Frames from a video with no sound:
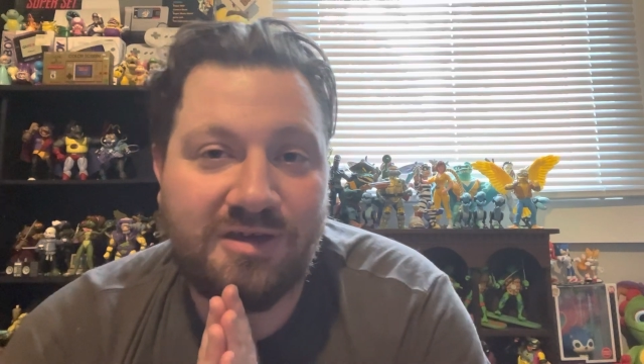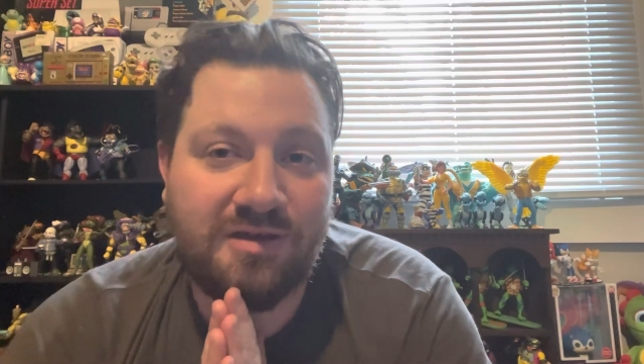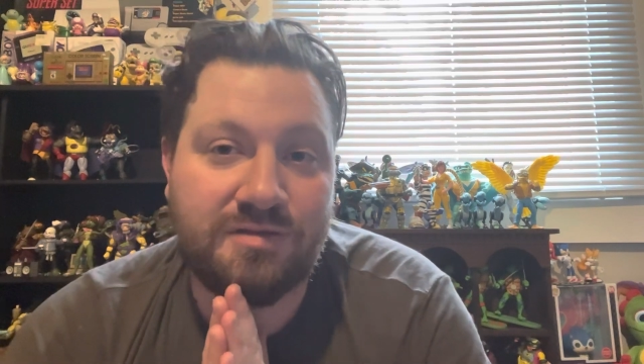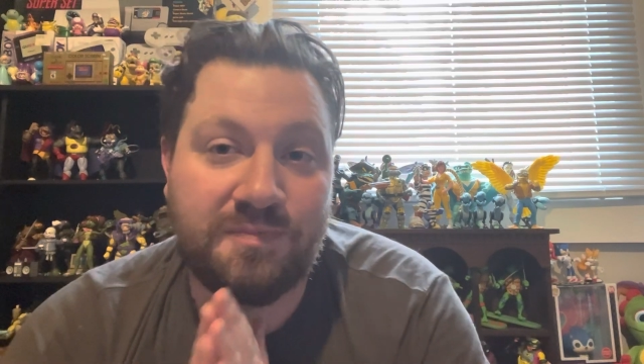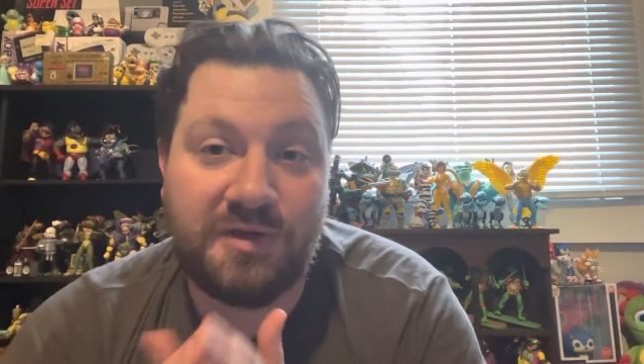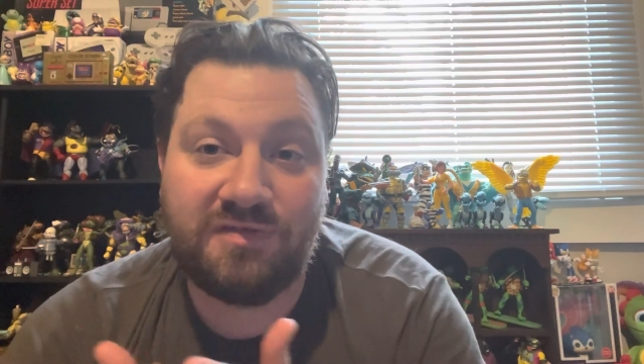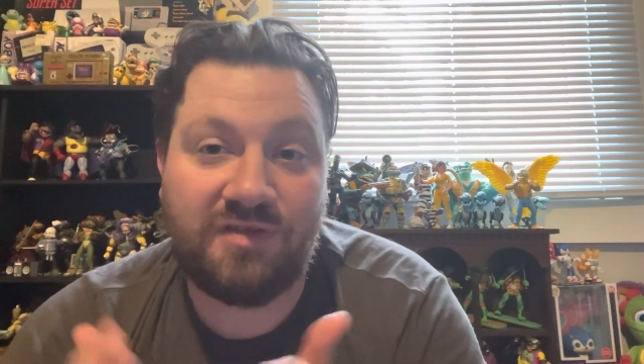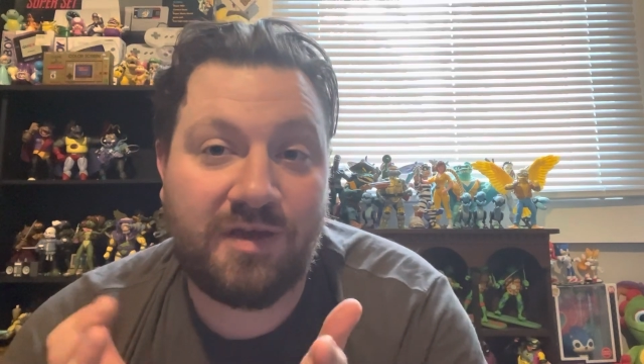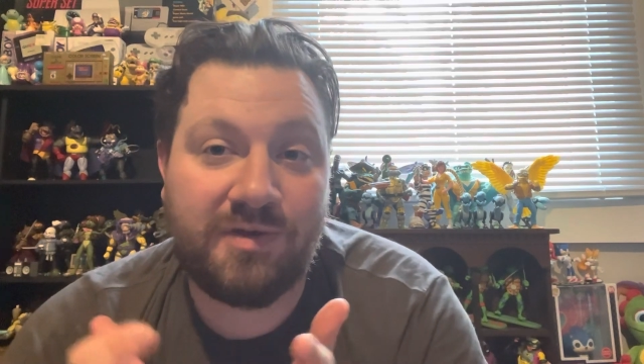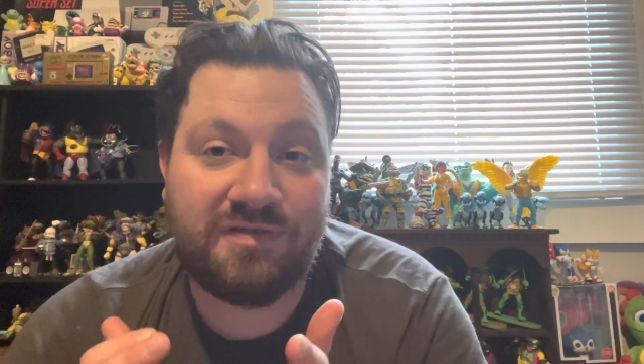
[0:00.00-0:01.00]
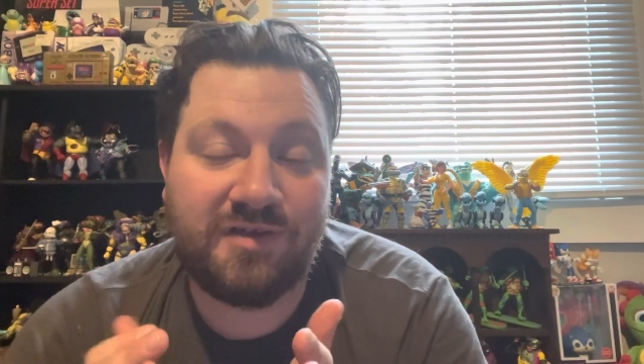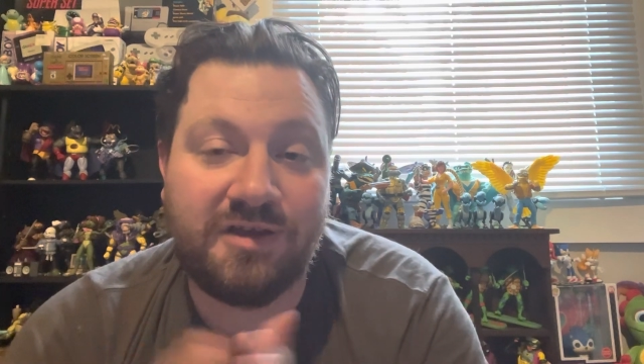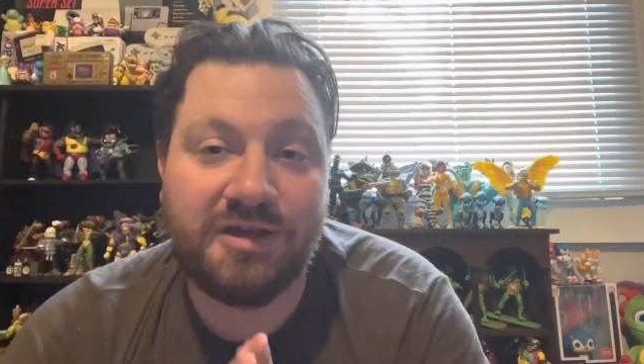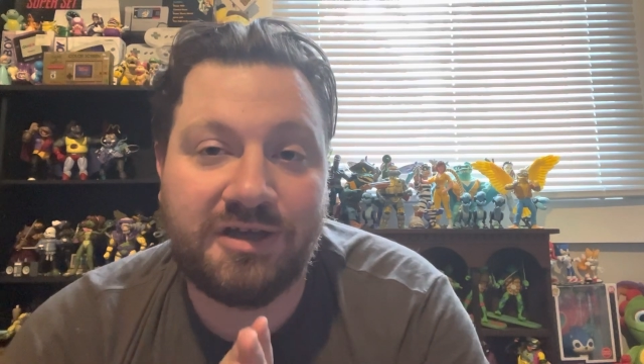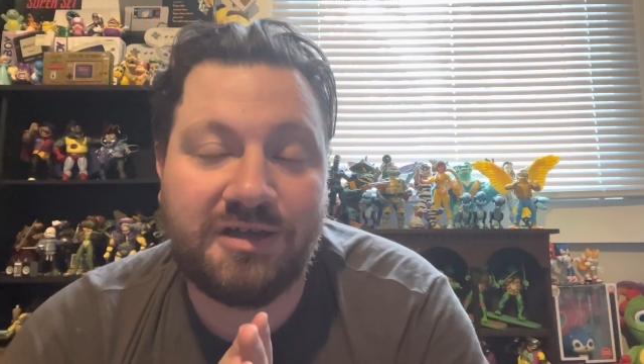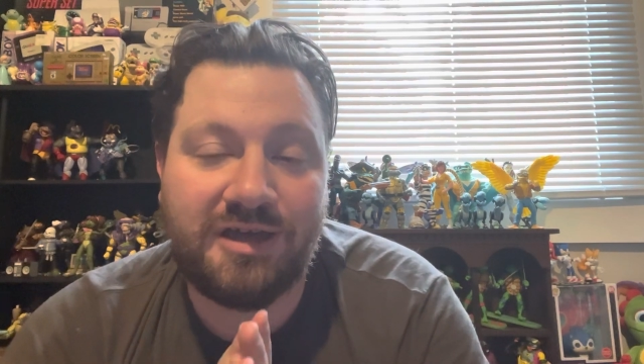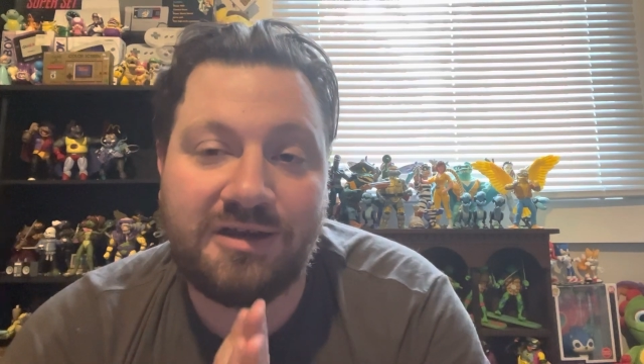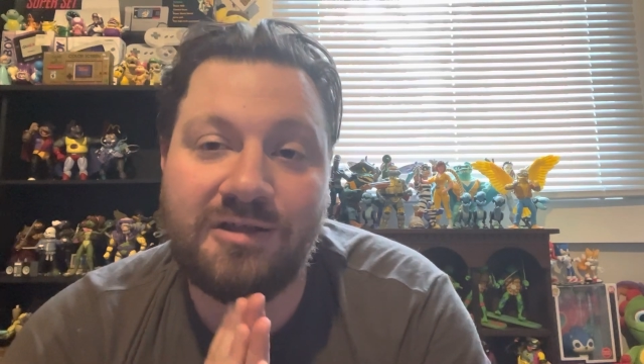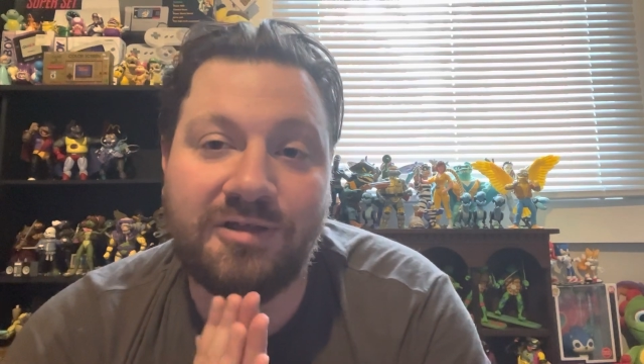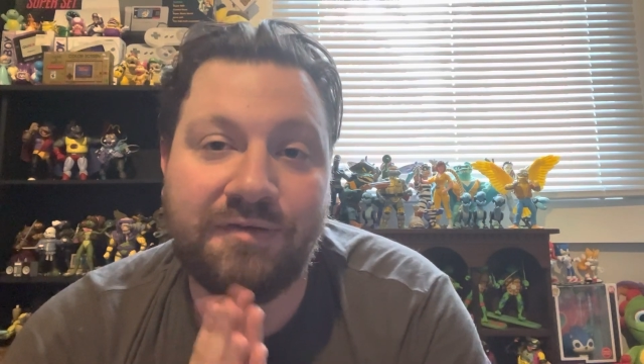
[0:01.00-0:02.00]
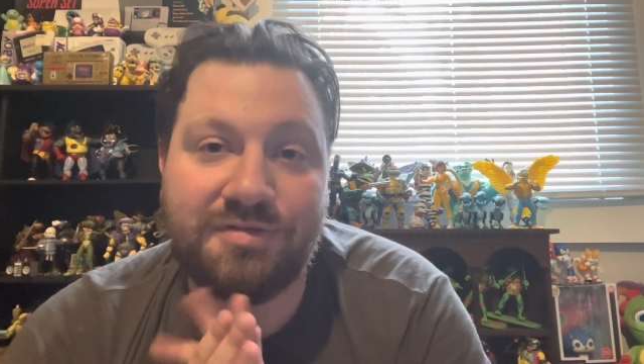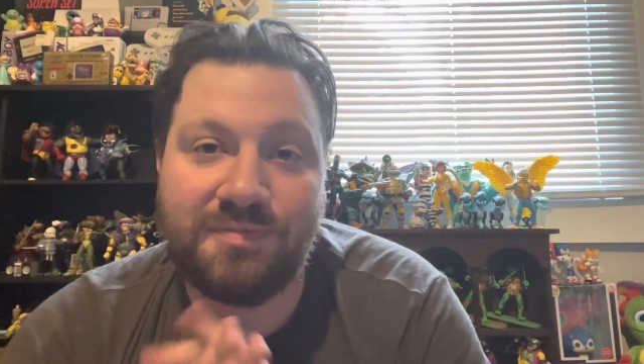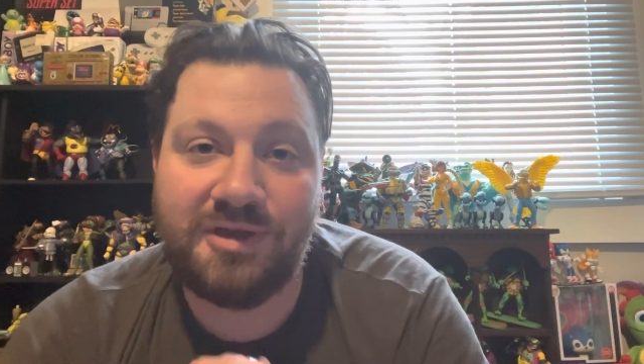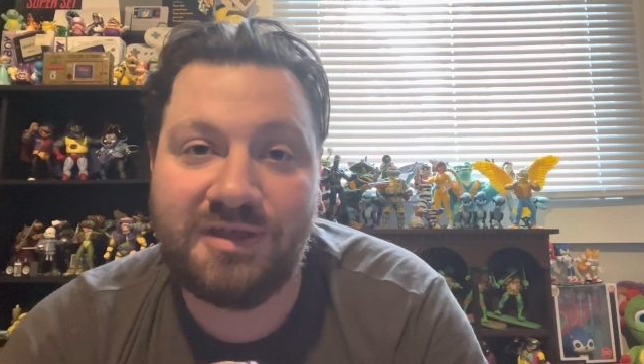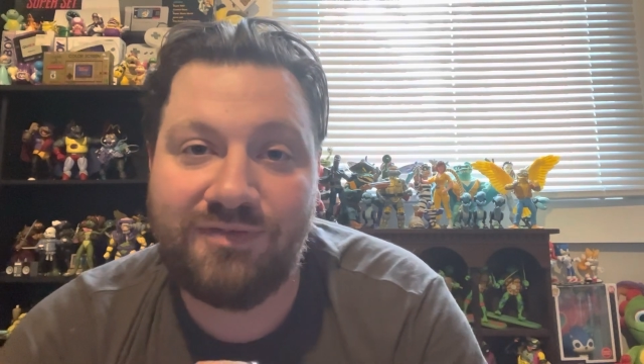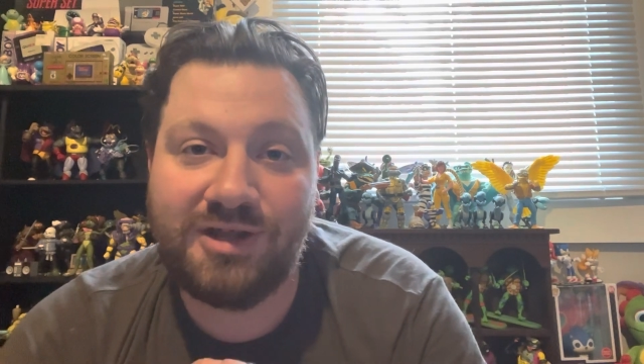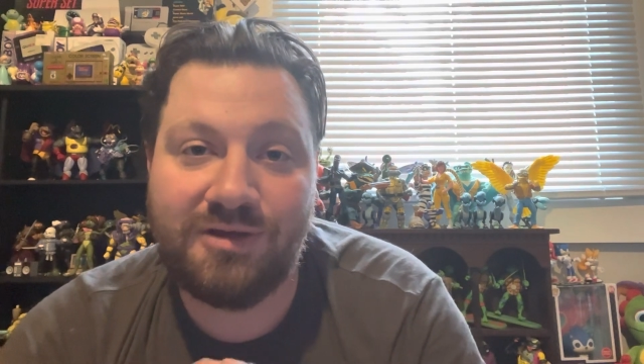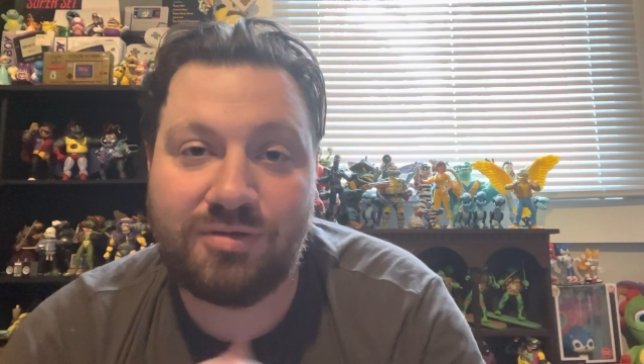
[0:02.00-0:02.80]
He's a big TMNT nut and he loves to be in the videos.